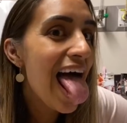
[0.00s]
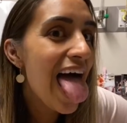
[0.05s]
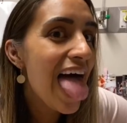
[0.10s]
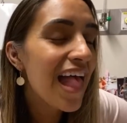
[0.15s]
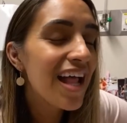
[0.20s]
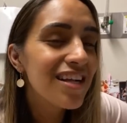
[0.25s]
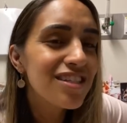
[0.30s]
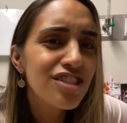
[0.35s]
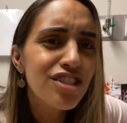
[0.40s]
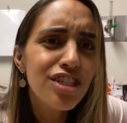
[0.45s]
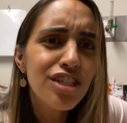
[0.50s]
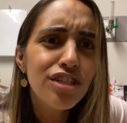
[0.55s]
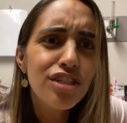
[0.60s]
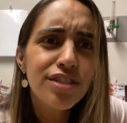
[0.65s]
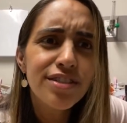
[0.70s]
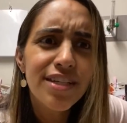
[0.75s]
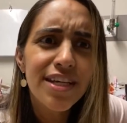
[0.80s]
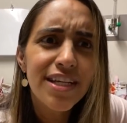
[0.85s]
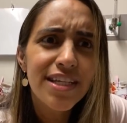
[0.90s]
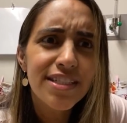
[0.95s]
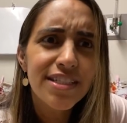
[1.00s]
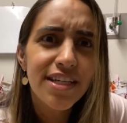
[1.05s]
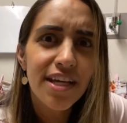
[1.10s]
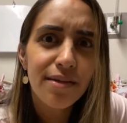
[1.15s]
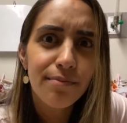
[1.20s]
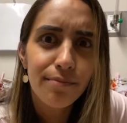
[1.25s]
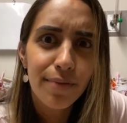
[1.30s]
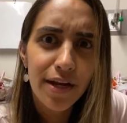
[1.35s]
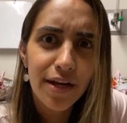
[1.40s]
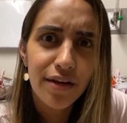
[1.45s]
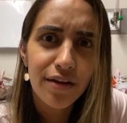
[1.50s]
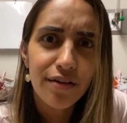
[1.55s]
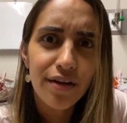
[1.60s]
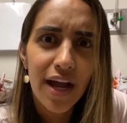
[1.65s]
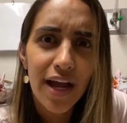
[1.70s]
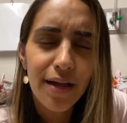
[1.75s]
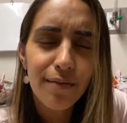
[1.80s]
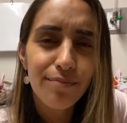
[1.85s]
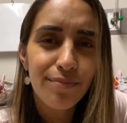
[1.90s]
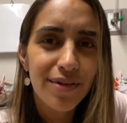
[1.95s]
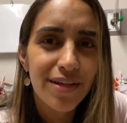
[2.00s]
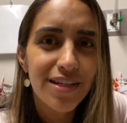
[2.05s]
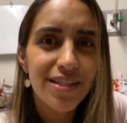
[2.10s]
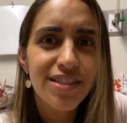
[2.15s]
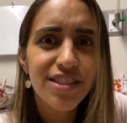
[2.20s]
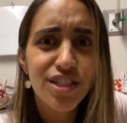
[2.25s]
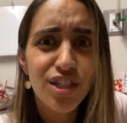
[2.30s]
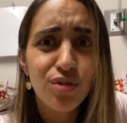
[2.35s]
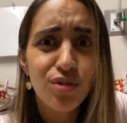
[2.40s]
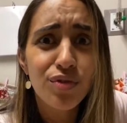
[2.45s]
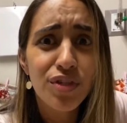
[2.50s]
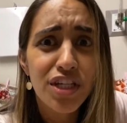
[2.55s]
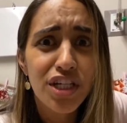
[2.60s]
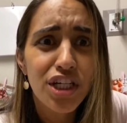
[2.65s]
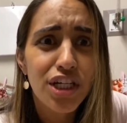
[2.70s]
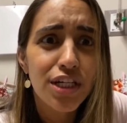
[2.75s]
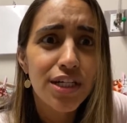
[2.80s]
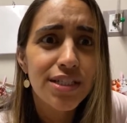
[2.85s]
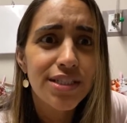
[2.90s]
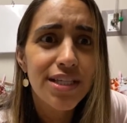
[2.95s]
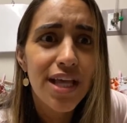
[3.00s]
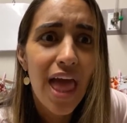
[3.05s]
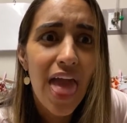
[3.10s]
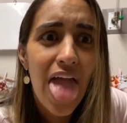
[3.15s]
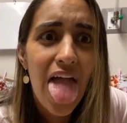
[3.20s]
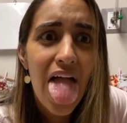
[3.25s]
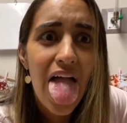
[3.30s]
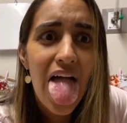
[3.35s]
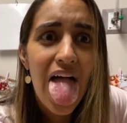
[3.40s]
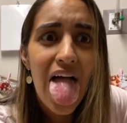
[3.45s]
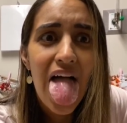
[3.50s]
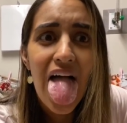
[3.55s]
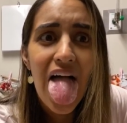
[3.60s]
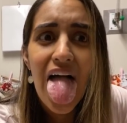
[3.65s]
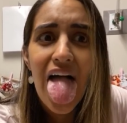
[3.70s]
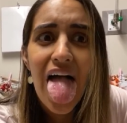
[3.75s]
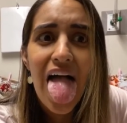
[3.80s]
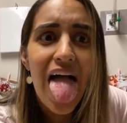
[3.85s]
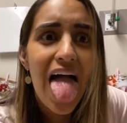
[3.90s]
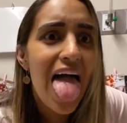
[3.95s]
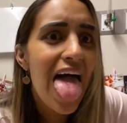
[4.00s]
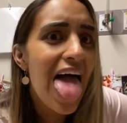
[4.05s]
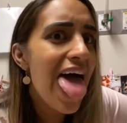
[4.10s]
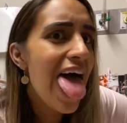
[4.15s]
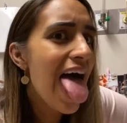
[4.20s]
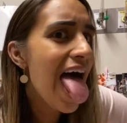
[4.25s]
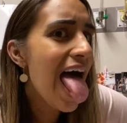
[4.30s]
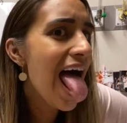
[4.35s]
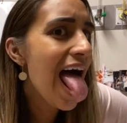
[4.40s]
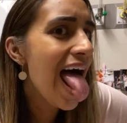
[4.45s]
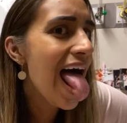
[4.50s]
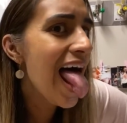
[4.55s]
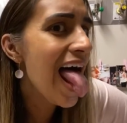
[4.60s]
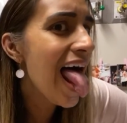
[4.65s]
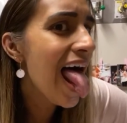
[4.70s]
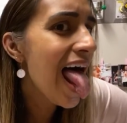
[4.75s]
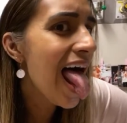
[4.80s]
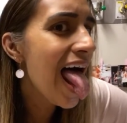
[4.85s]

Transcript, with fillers: actually, looks like it's getting better, right? But it still really hurts. Uh-huh.